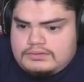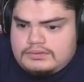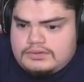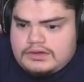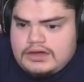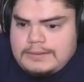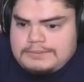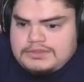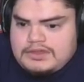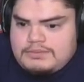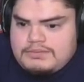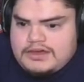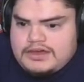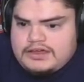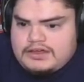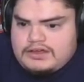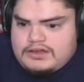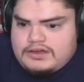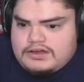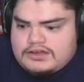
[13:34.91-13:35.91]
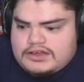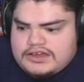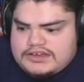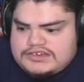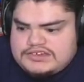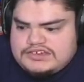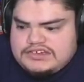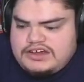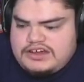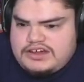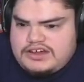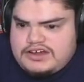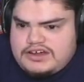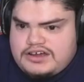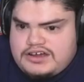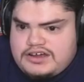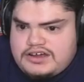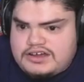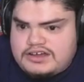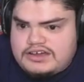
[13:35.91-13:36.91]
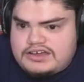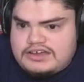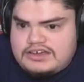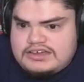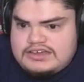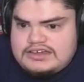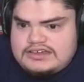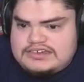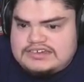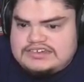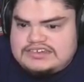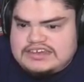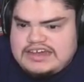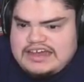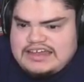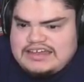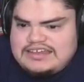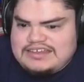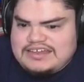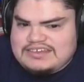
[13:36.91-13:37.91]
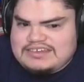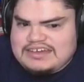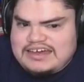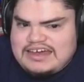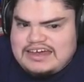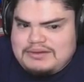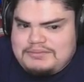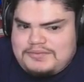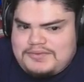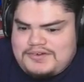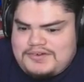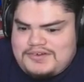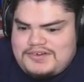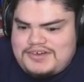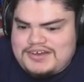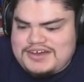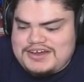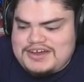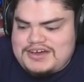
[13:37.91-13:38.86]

Up the middle, yes, sir. Setting the table